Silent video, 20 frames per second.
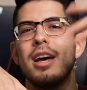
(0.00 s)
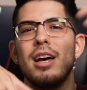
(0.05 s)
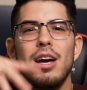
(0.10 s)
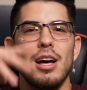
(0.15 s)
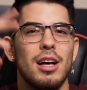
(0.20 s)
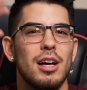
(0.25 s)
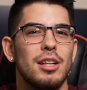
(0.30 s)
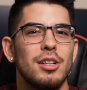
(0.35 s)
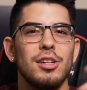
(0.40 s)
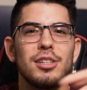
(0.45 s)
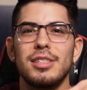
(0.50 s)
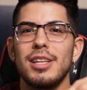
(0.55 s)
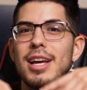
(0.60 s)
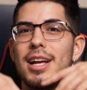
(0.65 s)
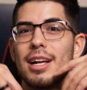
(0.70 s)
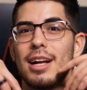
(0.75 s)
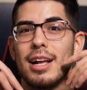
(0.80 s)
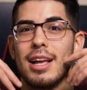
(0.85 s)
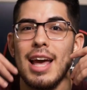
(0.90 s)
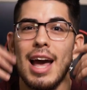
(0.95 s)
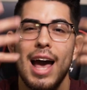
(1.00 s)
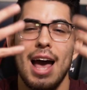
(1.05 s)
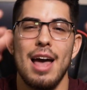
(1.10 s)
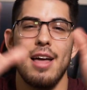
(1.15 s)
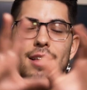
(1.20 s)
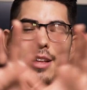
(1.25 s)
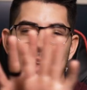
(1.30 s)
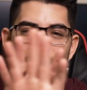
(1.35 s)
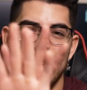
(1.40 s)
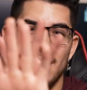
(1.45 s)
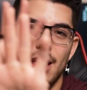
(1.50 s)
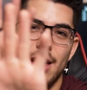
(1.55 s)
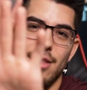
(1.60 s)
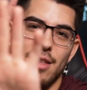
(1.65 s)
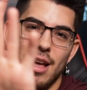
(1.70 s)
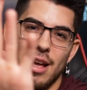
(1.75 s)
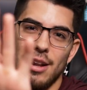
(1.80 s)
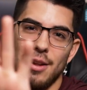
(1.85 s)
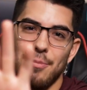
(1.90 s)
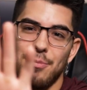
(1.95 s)
uh, looks like a cat, and,
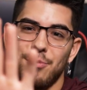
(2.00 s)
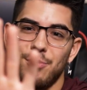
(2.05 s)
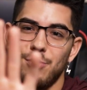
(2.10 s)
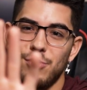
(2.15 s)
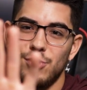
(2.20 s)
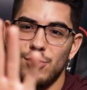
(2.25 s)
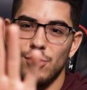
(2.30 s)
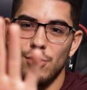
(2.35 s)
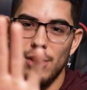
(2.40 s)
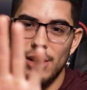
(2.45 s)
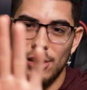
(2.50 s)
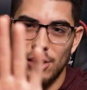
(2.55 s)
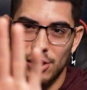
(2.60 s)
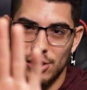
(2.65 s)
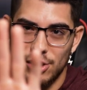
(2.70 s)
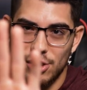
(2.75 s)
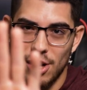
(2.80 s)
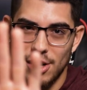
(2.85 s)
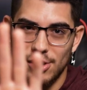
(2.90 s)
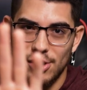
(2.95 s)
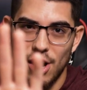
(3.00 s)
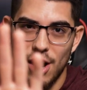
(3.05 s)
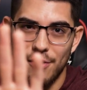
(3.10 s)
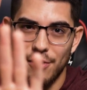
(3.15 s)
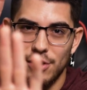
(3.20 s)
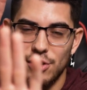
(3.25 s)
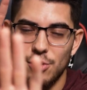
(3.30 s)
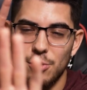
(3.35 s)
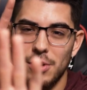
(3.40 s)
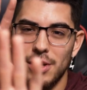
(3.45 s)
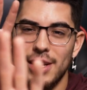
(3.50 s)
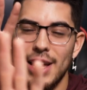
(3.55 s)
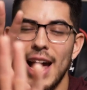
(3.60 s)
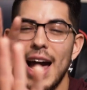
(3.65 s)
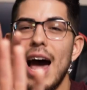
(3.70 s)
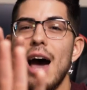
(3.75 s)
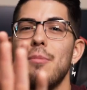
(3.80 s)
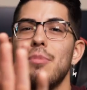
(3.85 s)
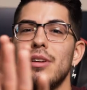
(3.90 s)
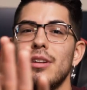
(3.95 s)
and, and it, it starts off into a
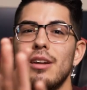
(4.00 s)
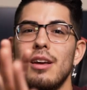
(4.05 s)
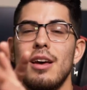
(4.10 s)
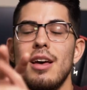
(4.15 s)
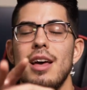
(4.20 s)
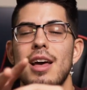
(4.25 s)
cabin